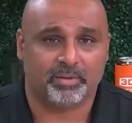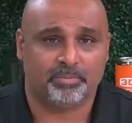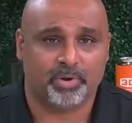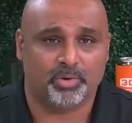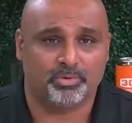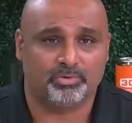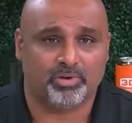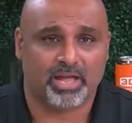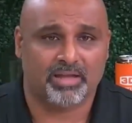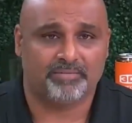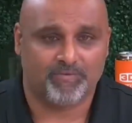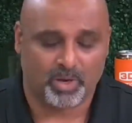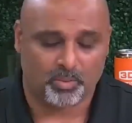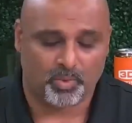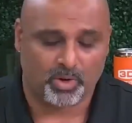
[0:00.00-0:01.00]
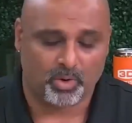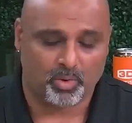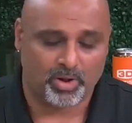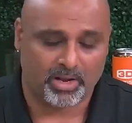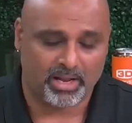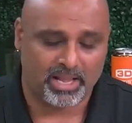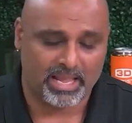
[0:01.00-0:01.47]
bone graft when we're
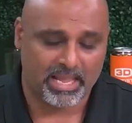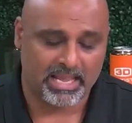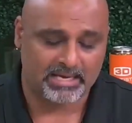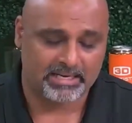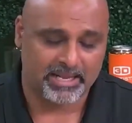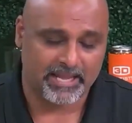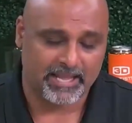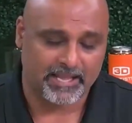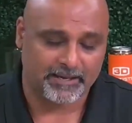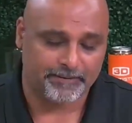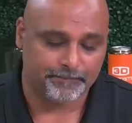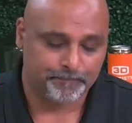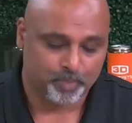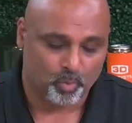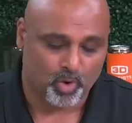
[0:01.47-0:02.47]
going ahead and